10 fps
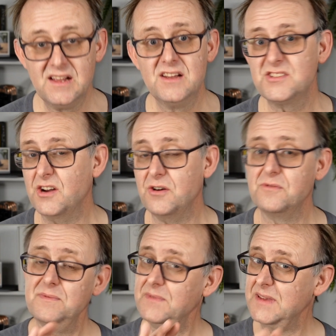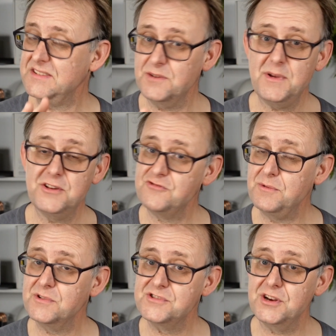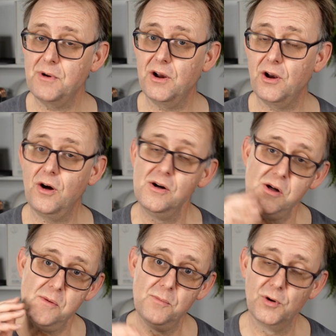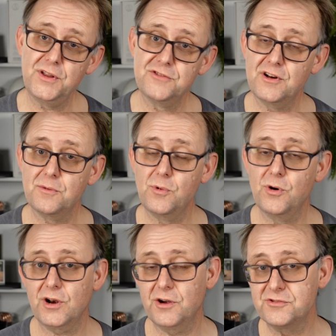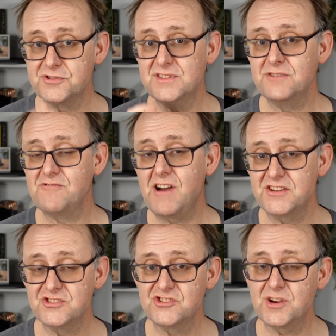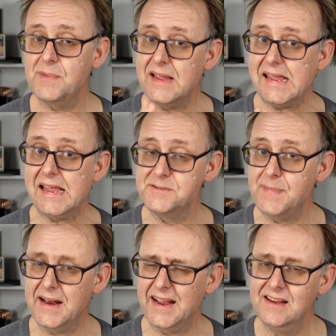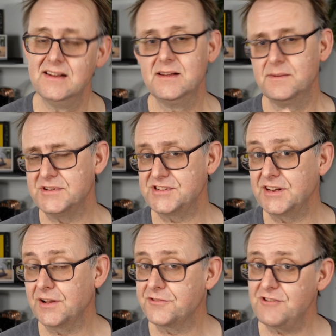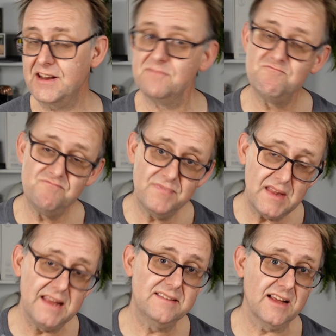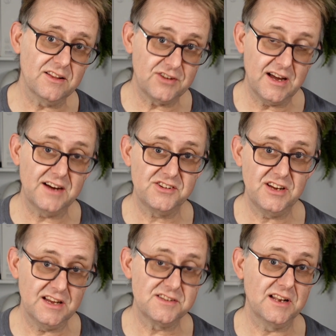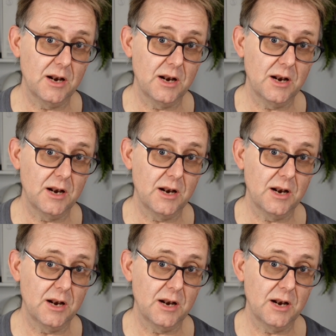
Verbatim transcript: So this is going to be a trend we'll see quite a lot. Multi-threaded workloads, the Ryzen chip is better, but single thread, Intel actually is a little